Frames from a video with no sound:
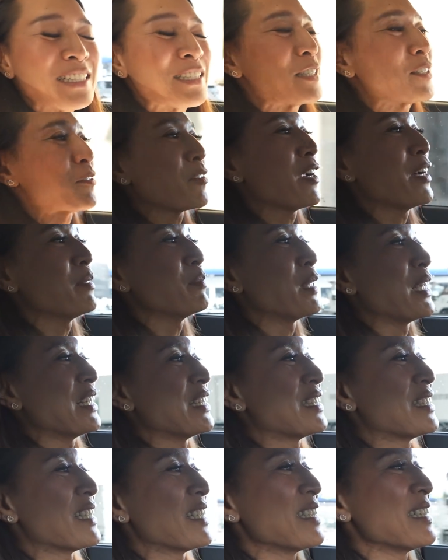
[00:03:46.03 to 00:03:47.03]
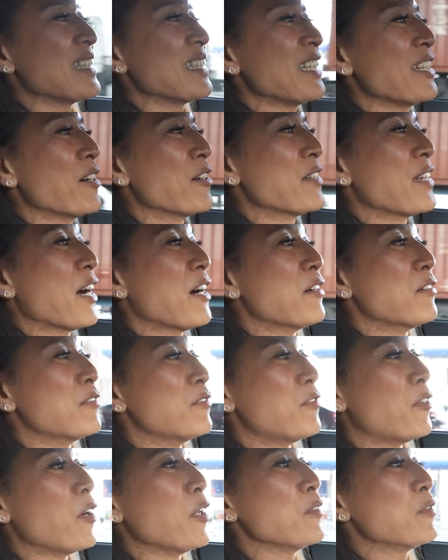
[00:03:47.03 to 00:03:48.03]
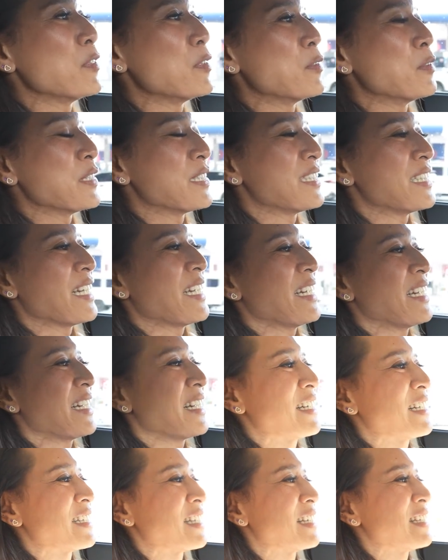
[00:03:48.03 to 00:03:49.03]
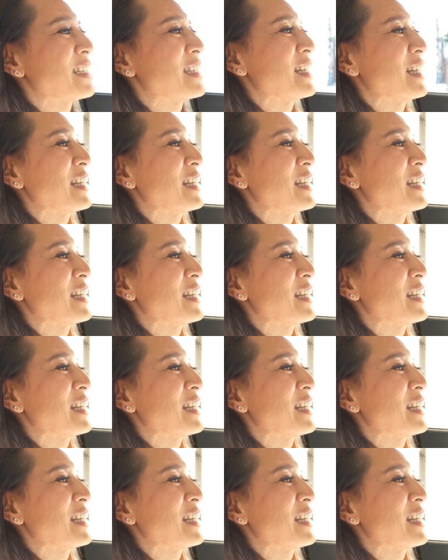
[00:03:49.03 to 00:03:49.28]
described a study on how Volvo was saying that